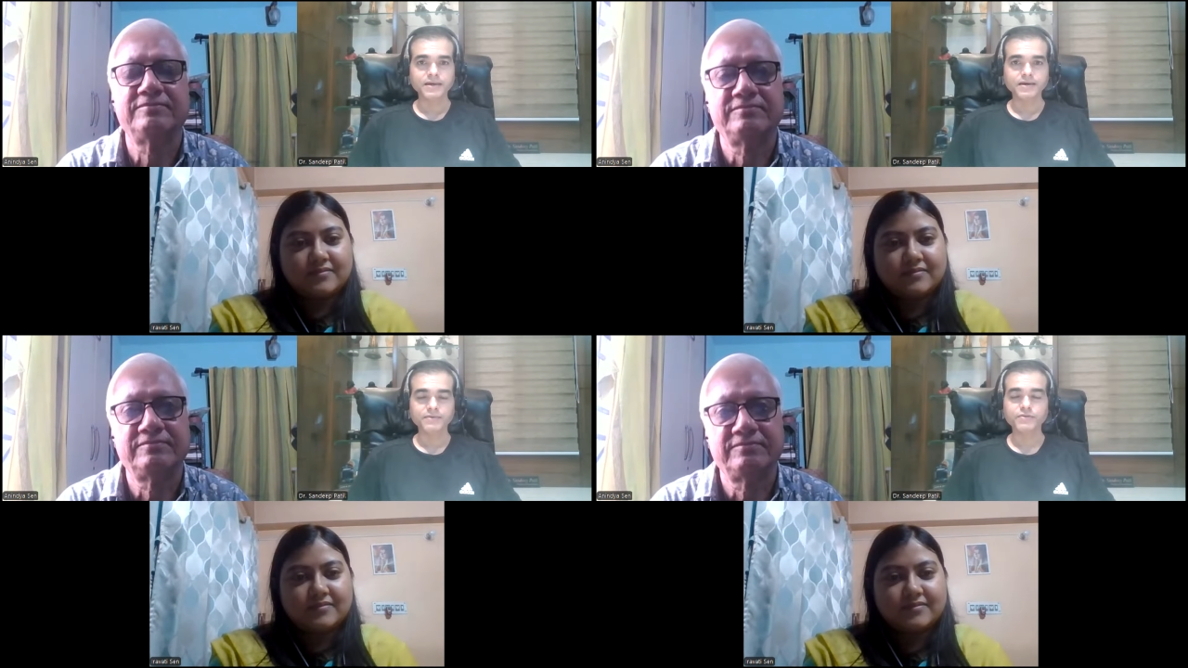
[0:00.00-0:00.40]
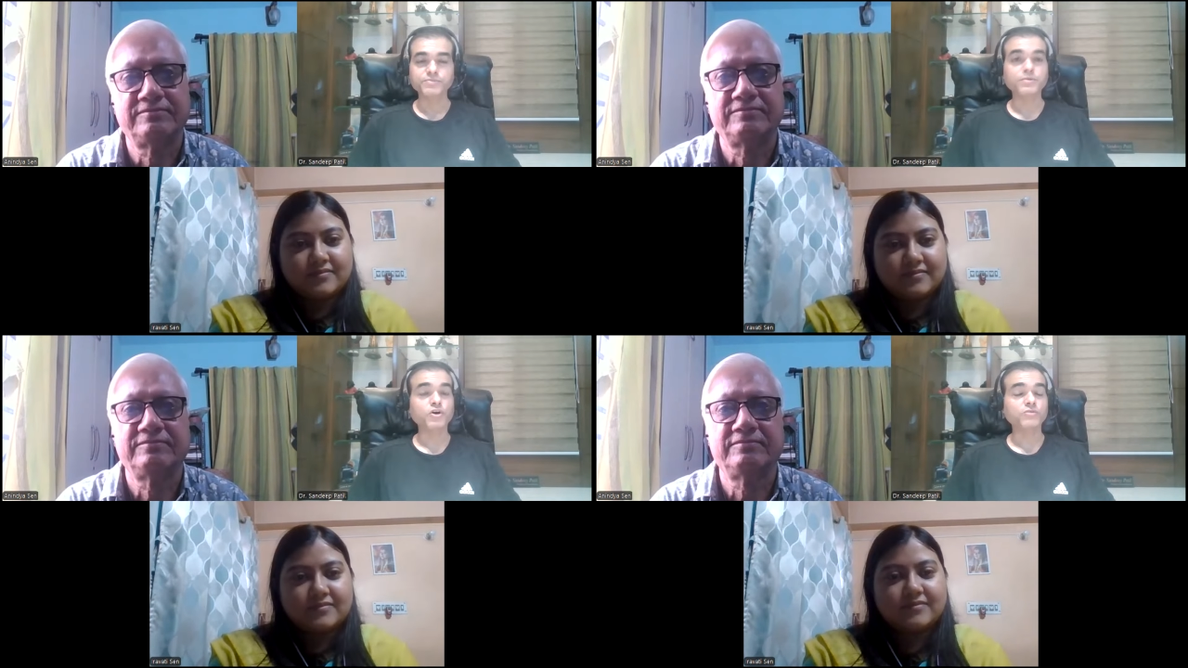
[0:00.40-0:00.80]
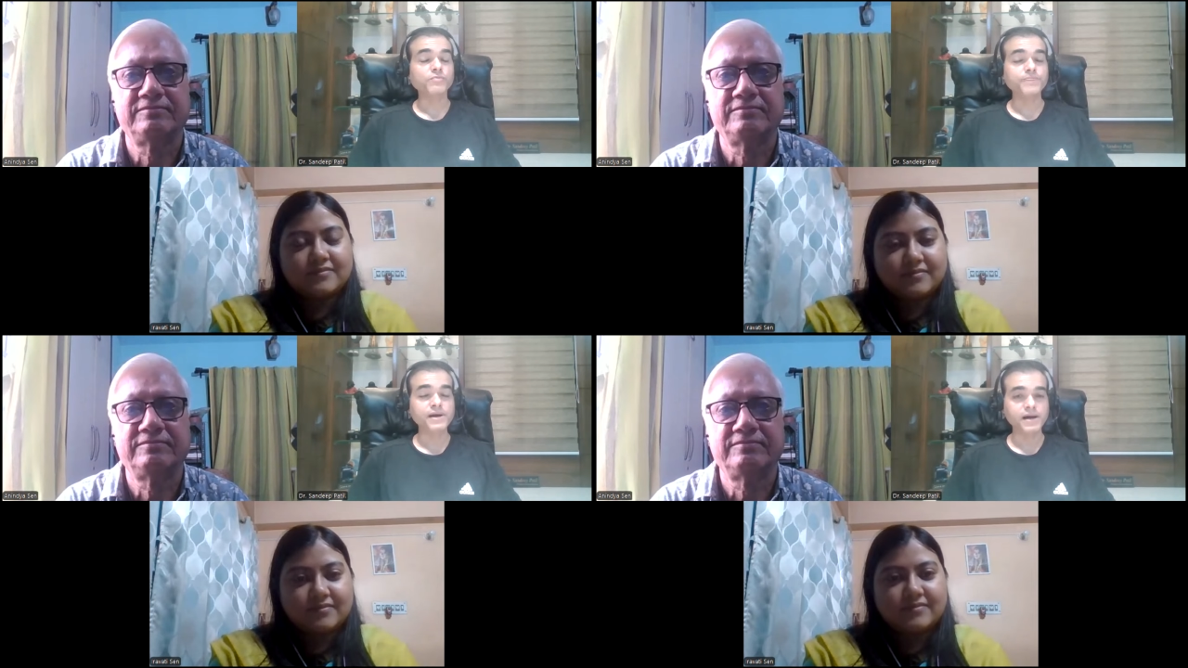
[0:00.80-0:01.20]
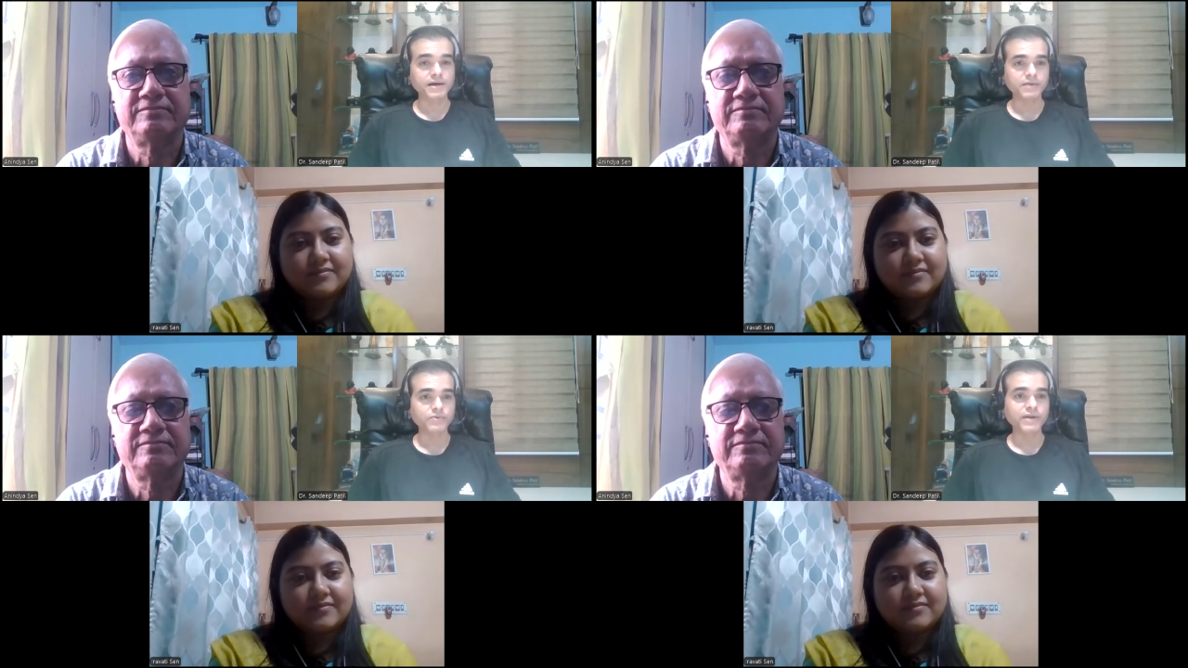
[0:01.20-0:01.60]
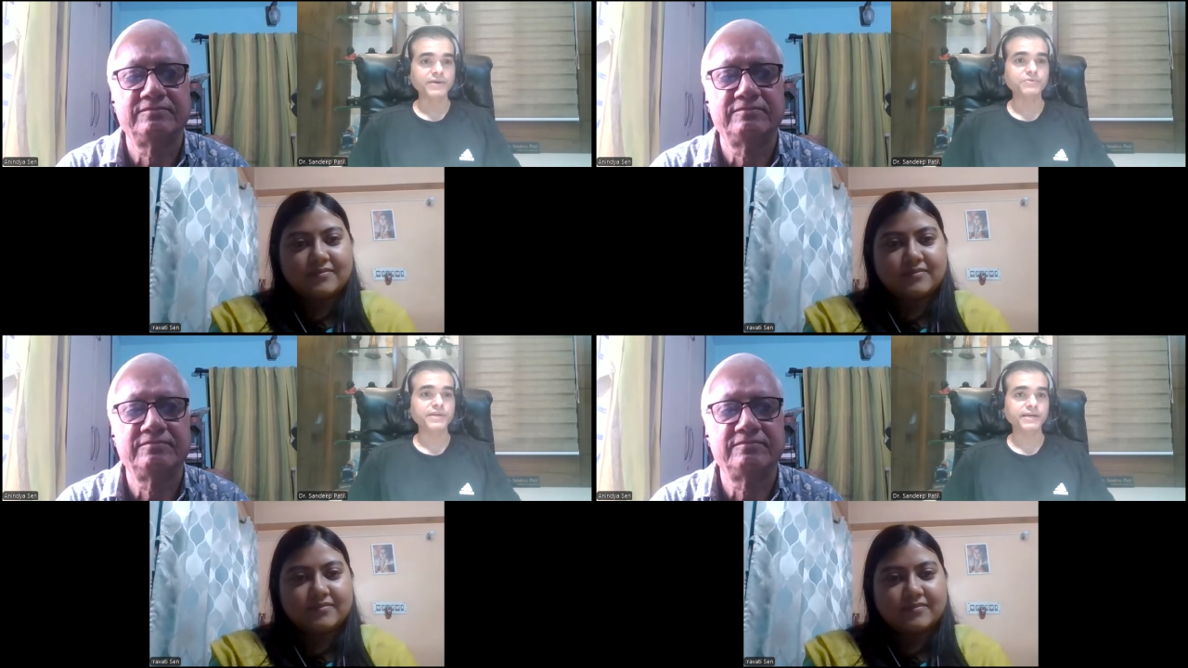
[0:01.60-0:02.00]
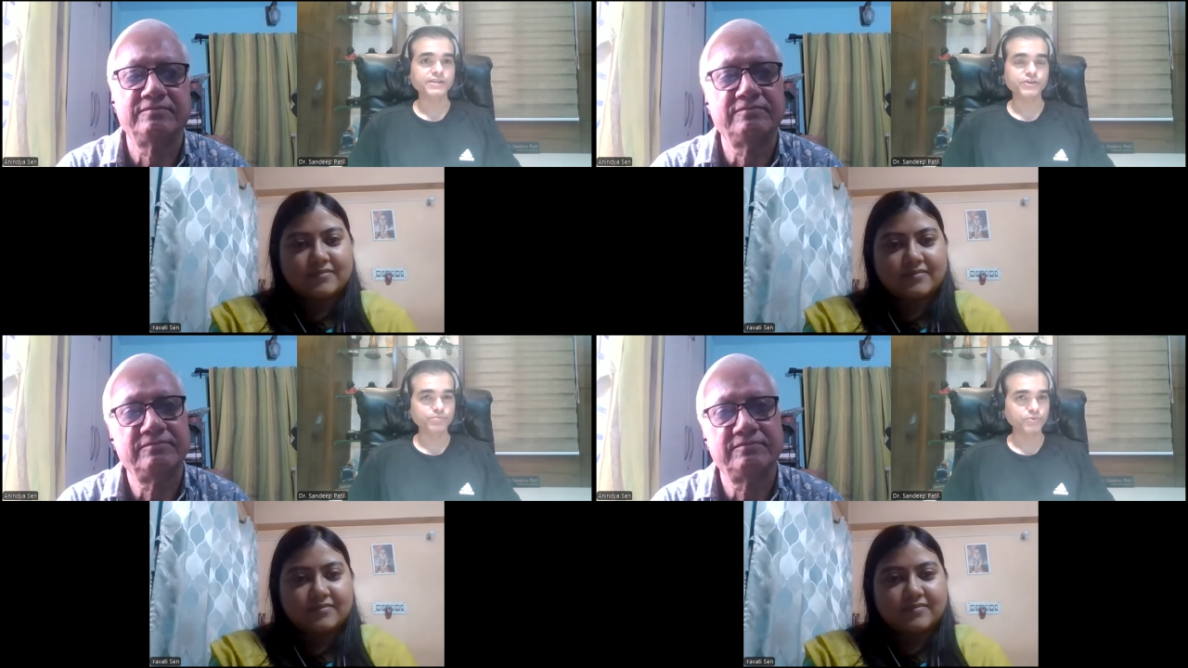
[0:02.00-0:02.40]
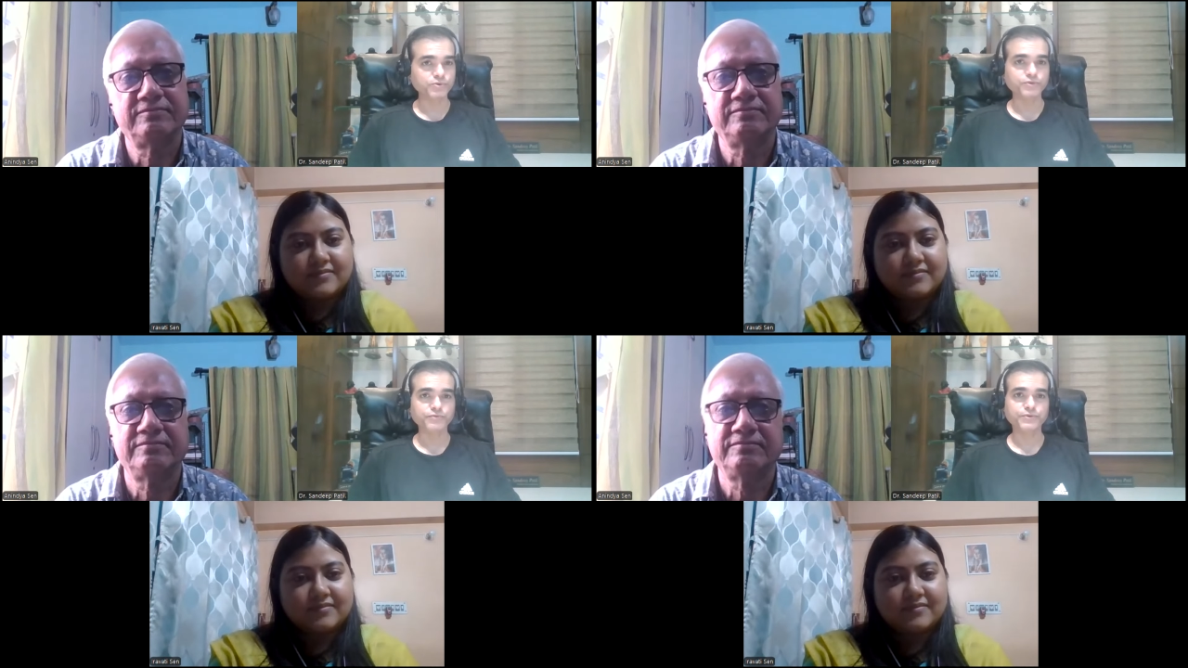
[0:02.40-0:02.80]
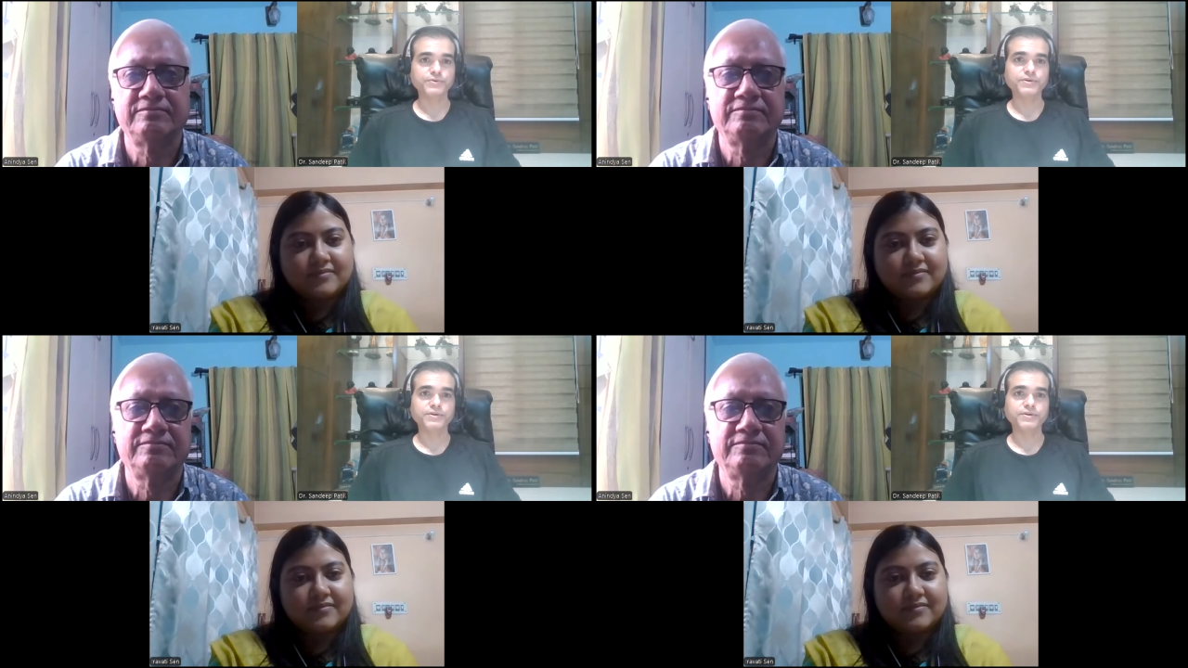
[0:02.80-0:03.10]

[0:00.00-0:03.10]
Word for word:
Speaker 1: Uh, from the bottom of my heart, I would like to thank you both of you